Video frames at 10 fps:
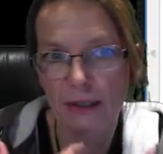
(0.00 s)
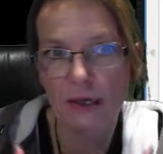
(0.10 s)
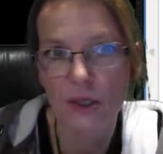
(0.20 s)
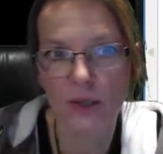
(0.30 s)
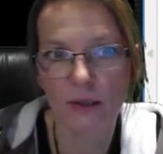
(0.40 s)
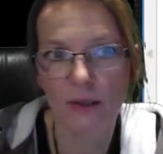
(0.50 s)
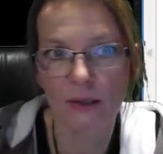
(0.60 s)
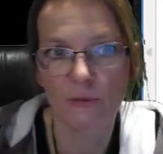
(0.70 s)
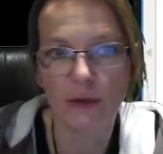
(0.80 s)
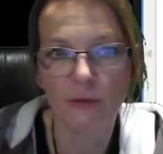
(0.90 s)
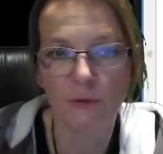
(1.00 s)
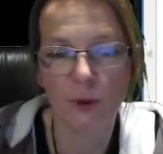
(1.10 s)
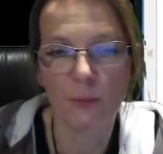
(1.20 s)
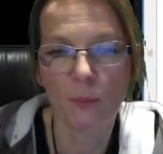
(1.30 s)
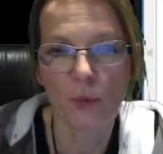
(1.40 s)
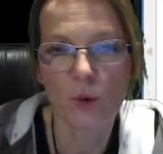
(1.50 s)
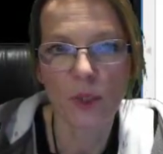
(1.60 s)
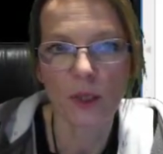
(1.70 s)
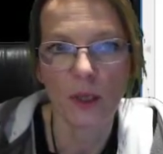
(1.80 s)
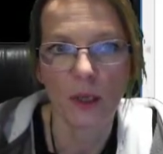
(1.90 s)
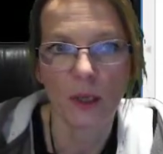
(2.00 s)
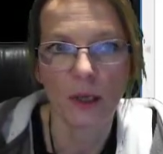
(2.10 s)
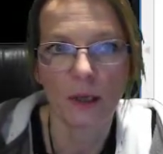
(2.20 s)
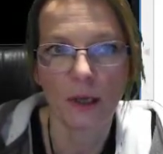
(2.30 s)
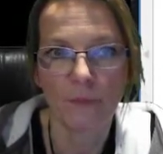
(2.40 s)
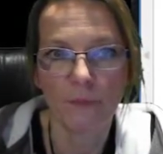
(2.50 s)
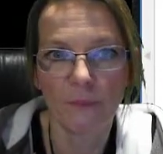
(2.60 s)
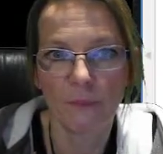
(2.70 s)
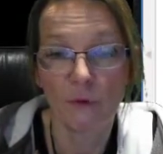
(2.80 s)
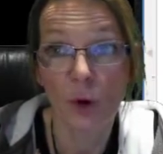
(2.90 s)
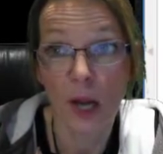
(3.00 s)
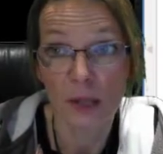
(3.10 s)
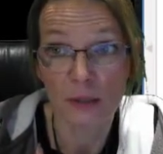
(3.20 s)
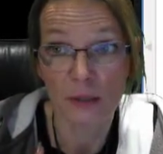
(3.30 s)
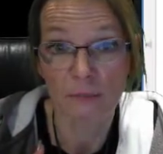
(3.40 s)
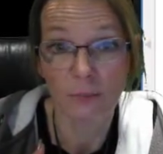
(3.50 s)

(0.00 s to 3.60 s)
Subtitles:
are actually ready for import for cut.